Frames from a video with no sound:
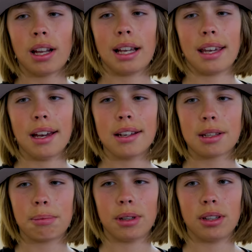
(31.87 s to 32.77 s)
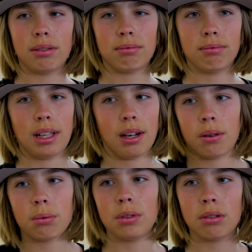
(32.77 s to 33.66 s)
I guess, but how
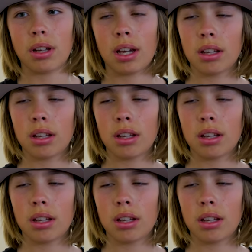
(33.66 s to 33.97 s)
would we do that?